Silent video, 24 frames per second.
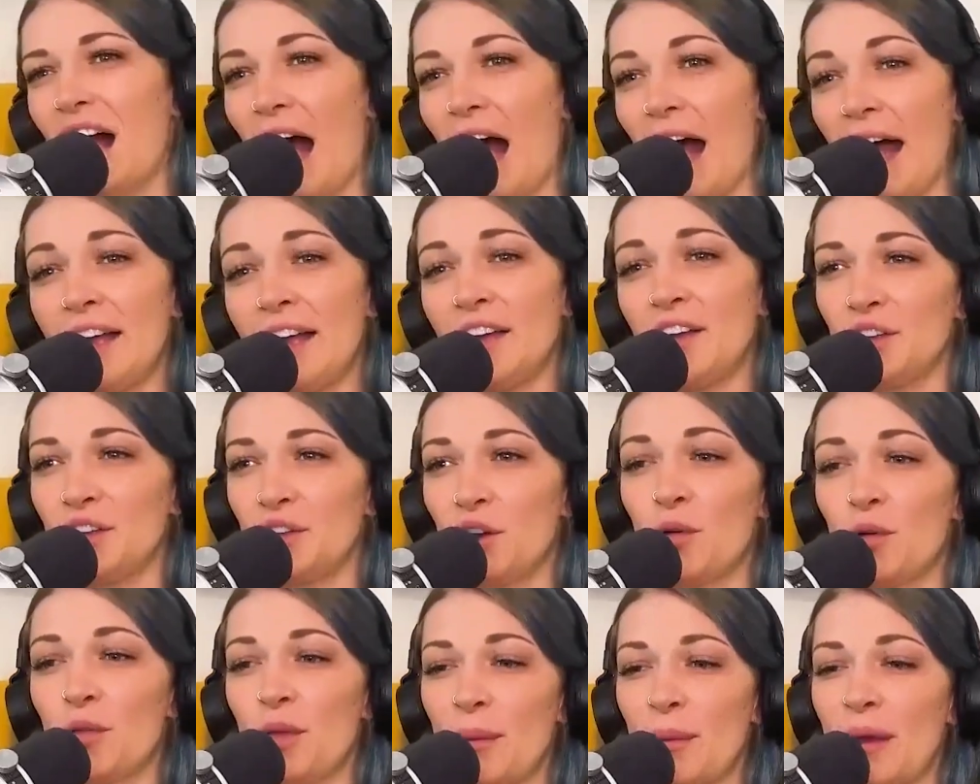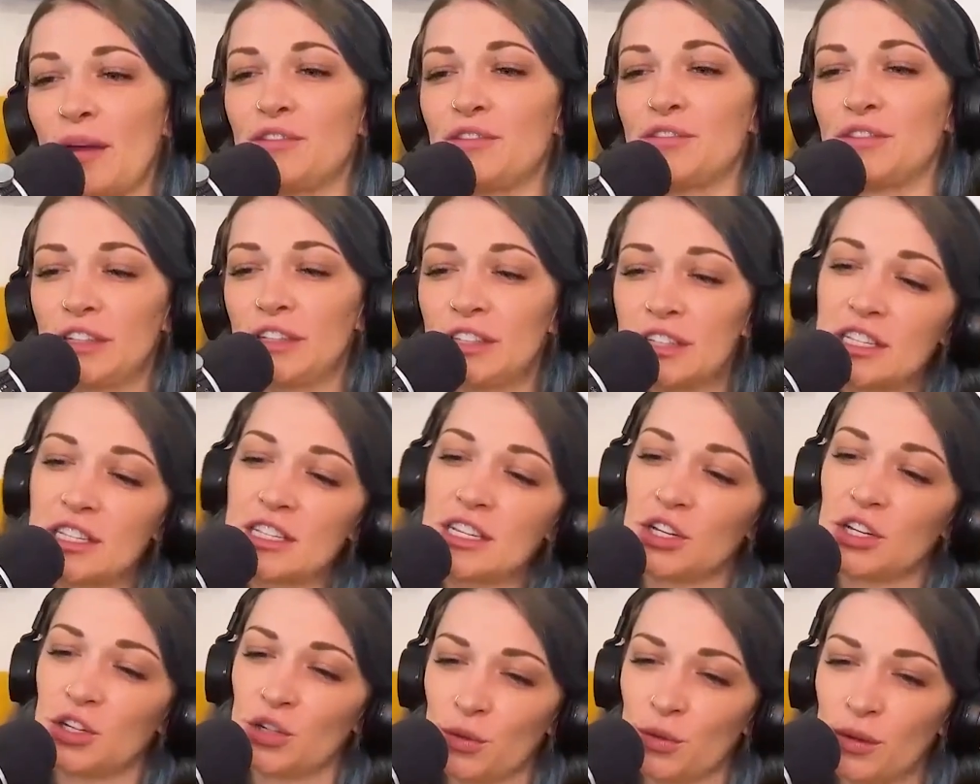I, you know, that my
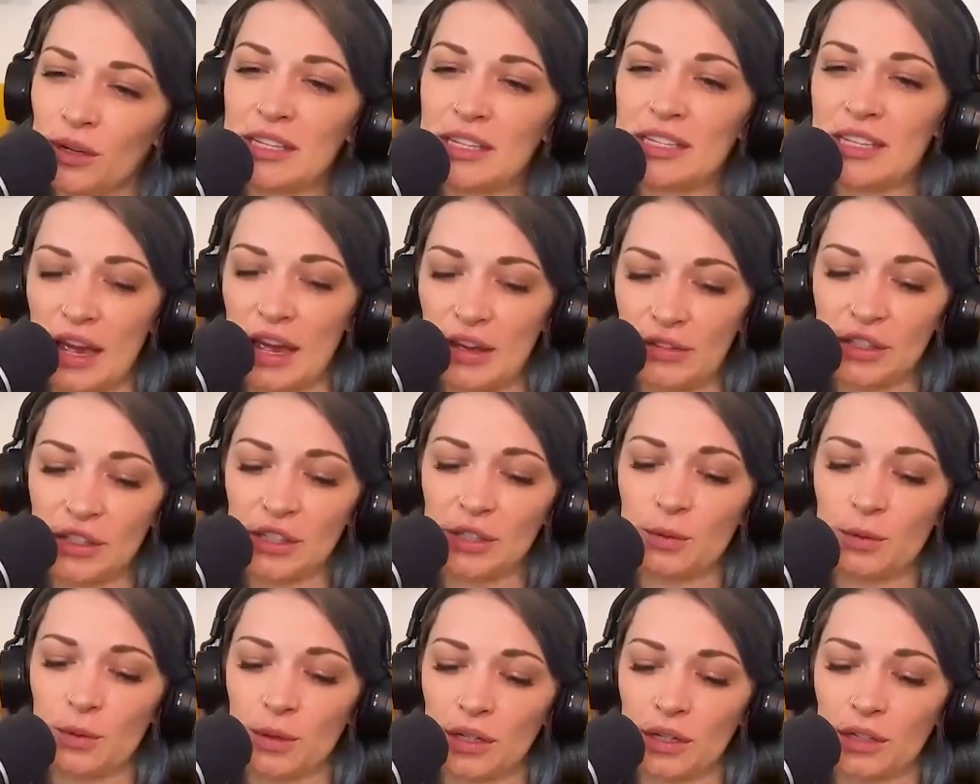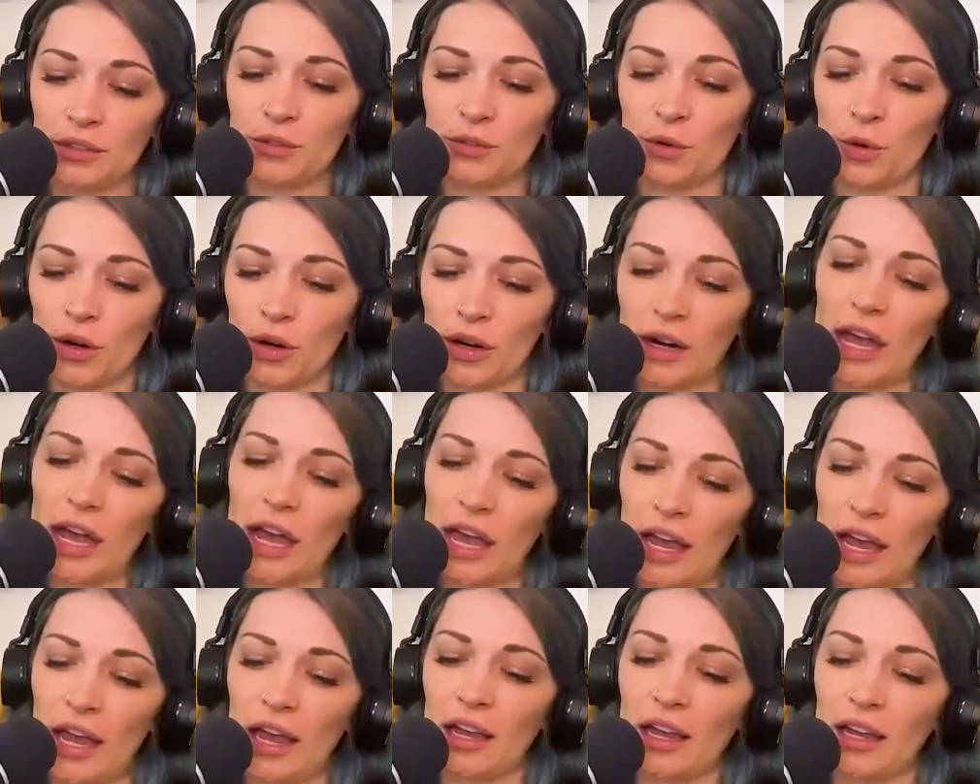first annuities ever were for
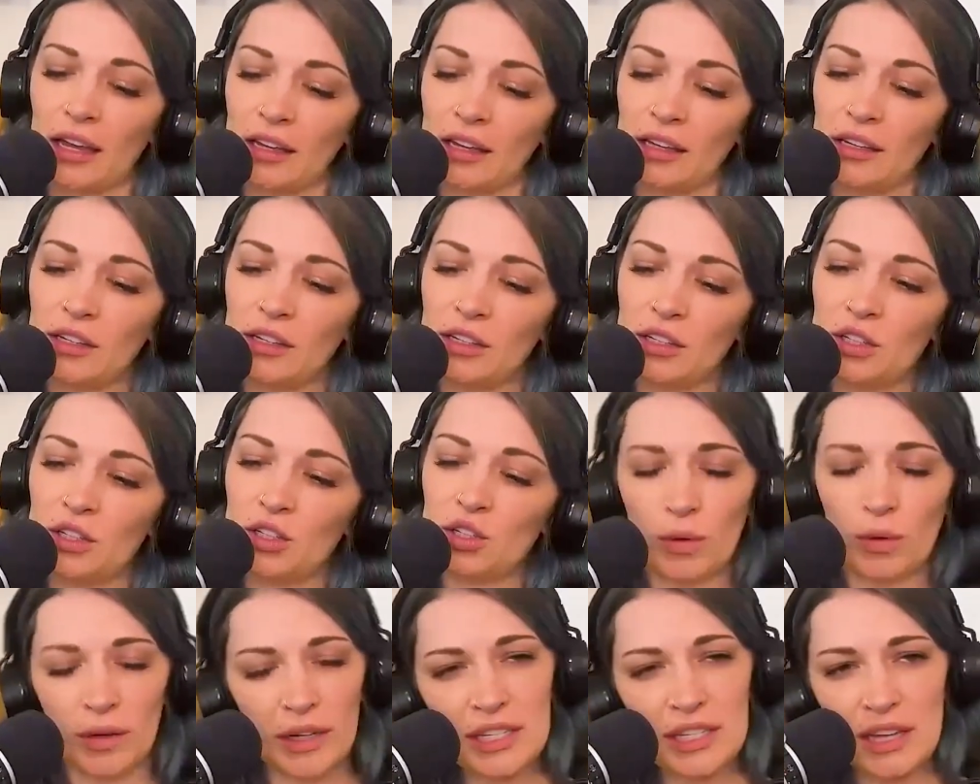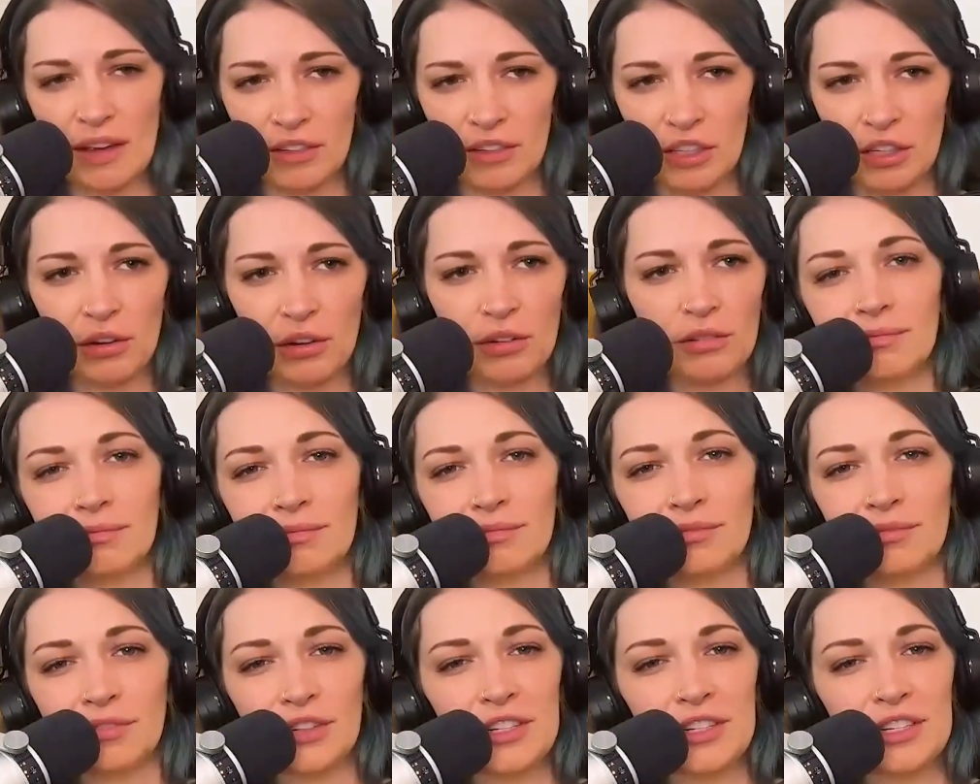a 27 year old.
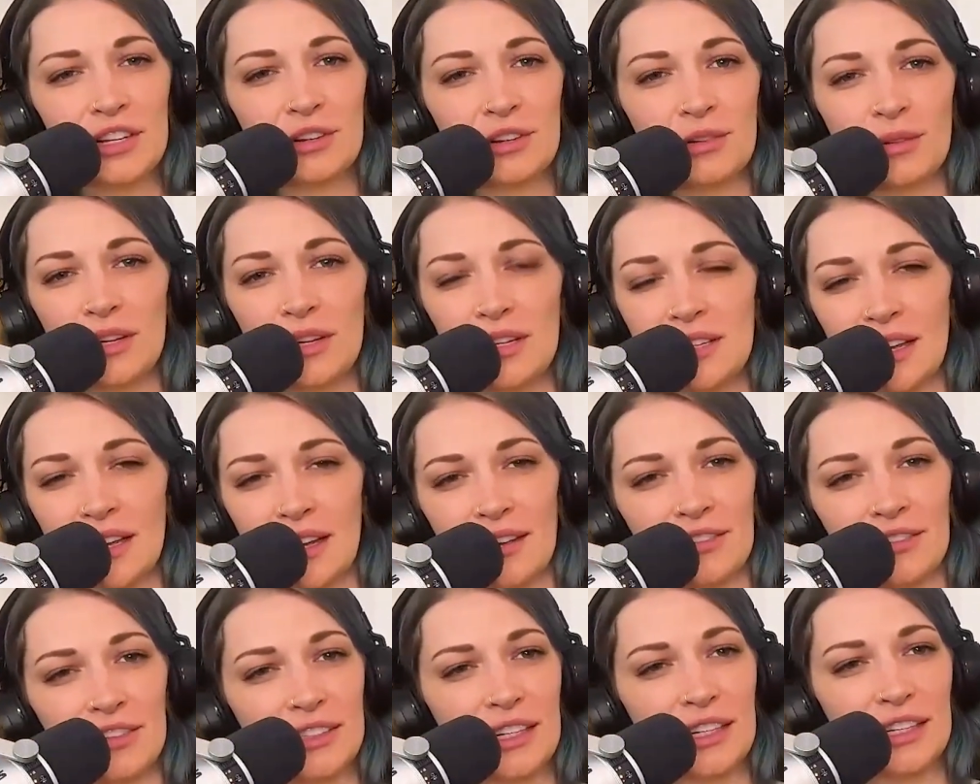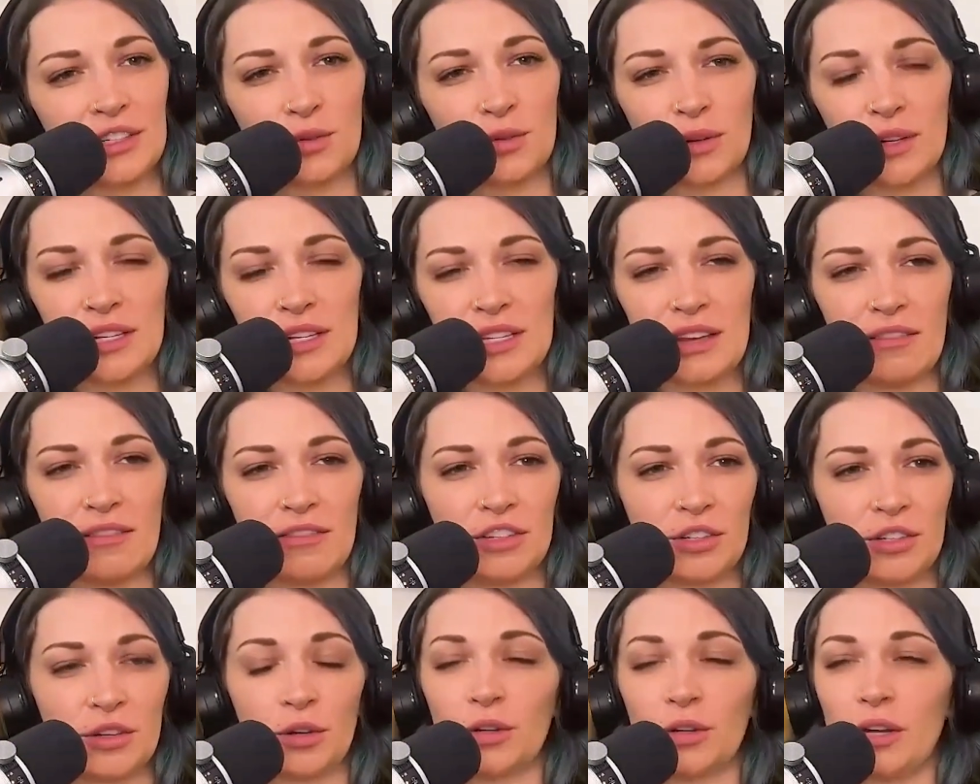Really? First annuities I ever did,
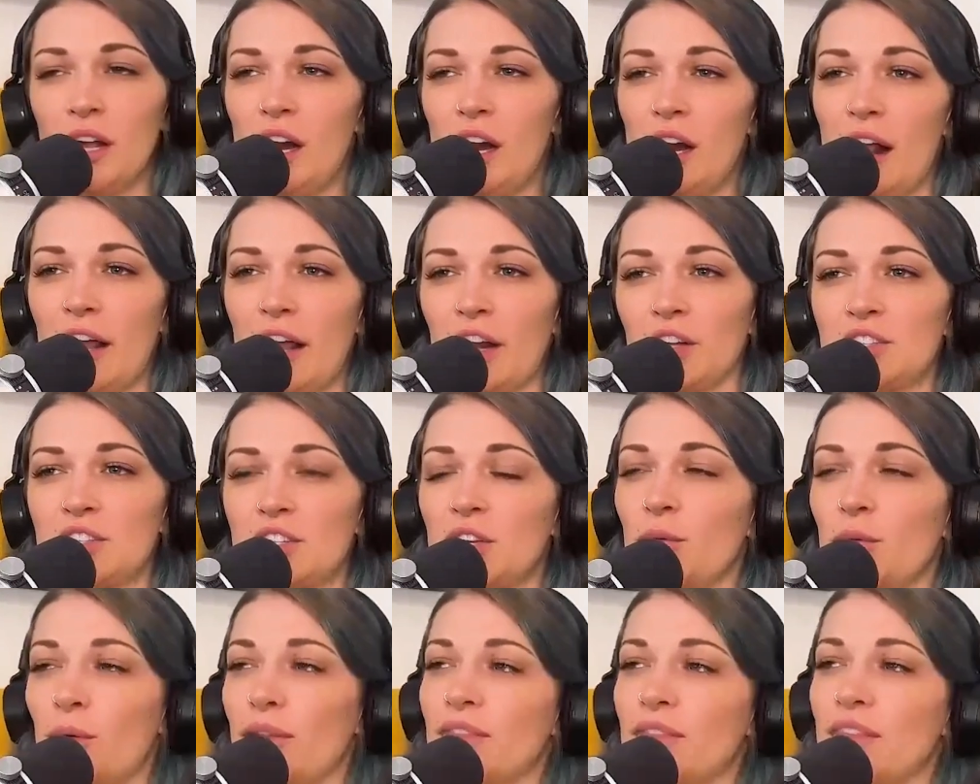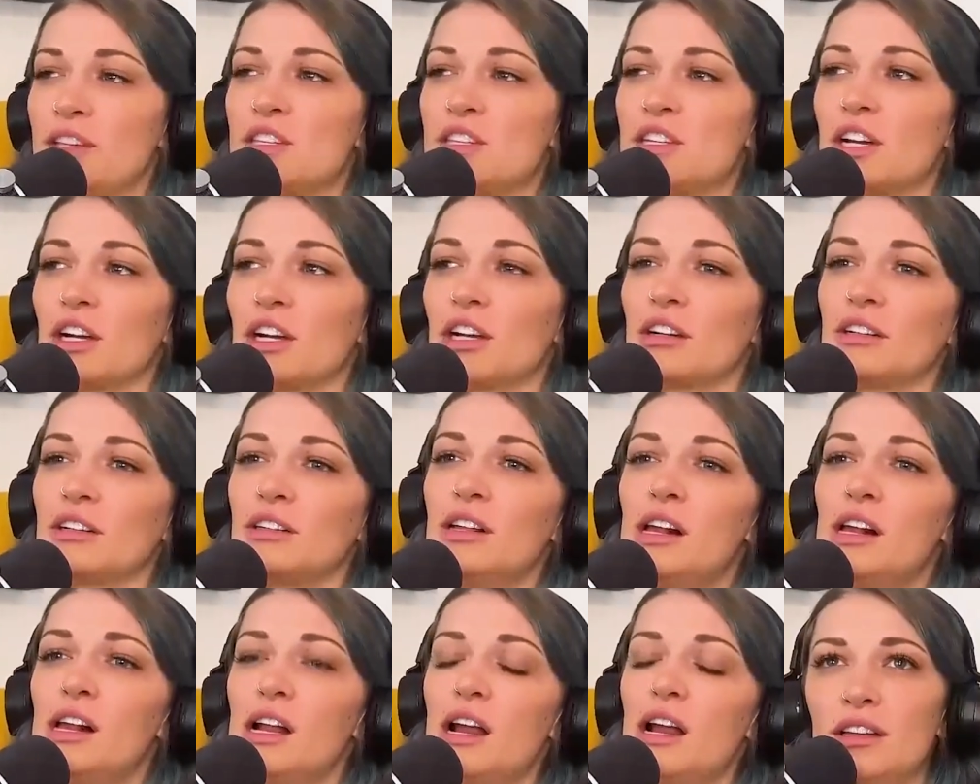27 year old. And I'll tell you what, this
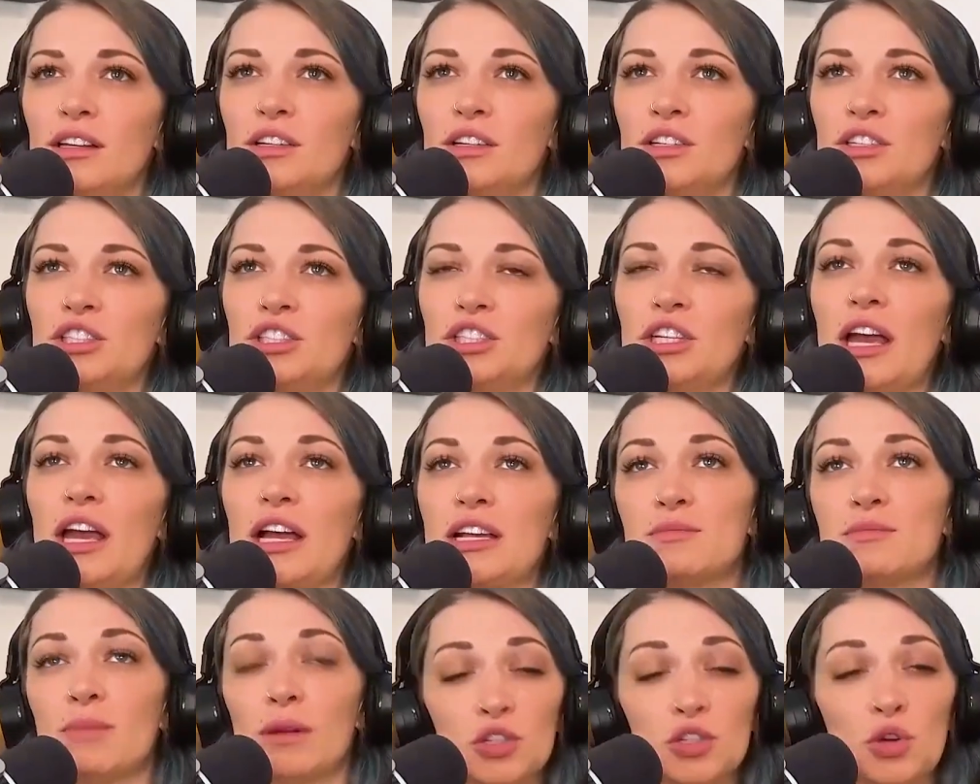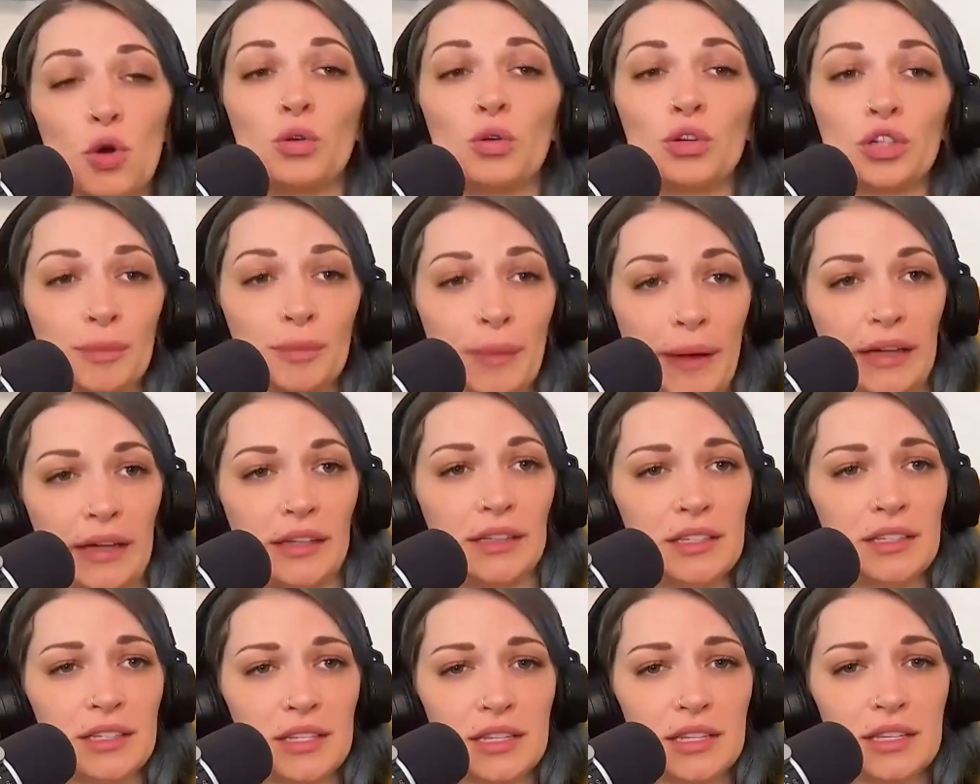girl, she has much older
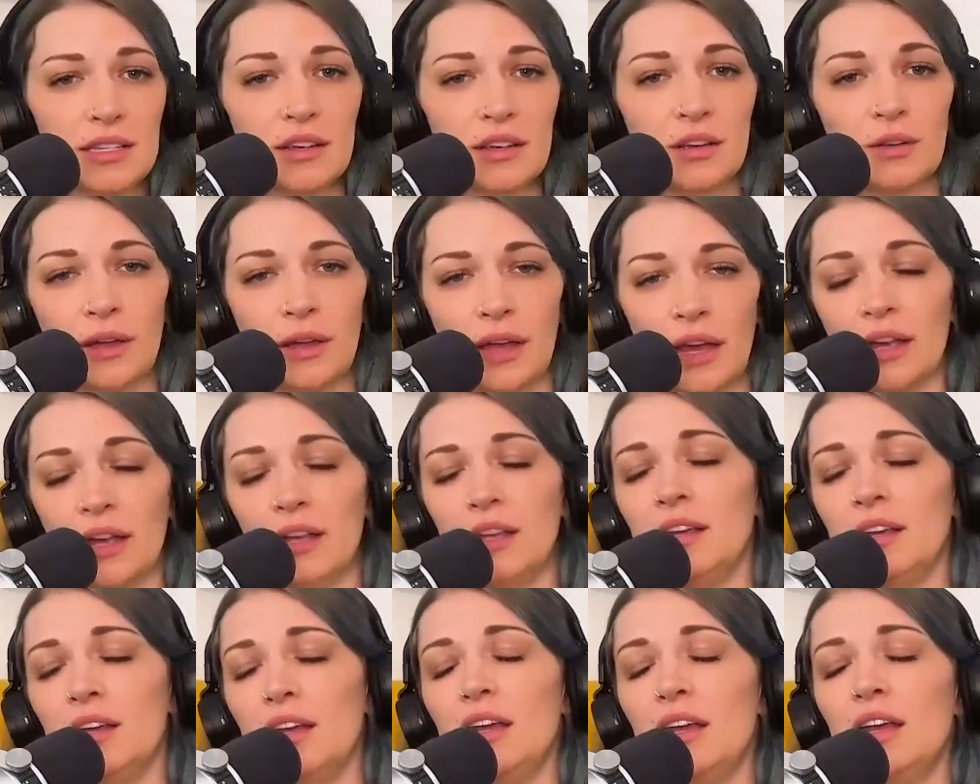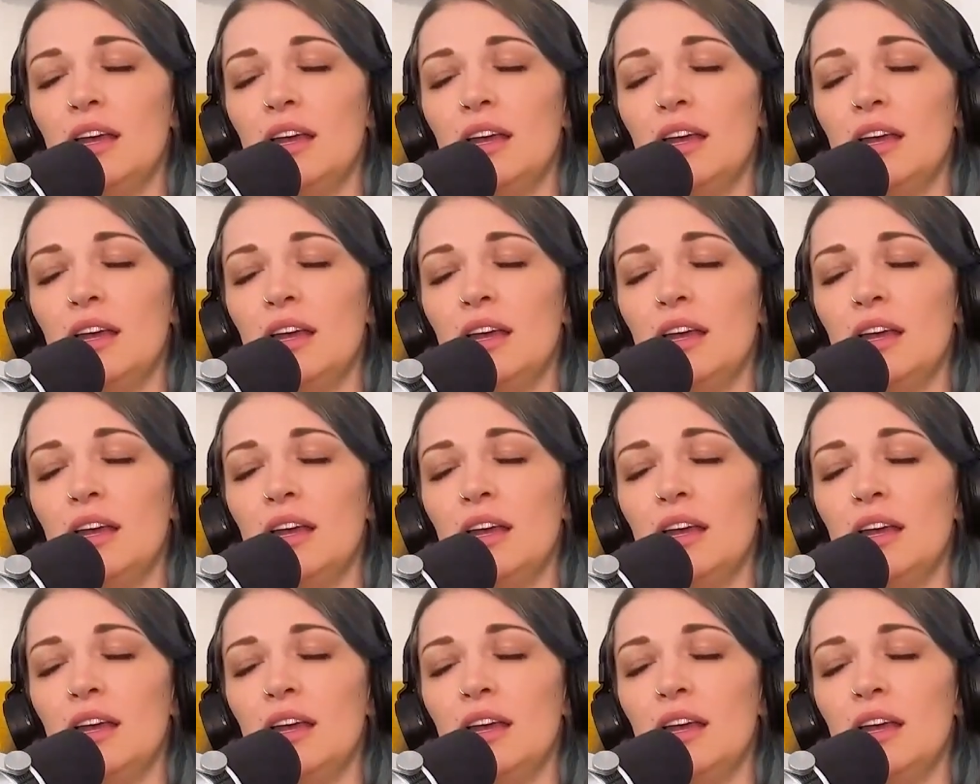parents. Okay.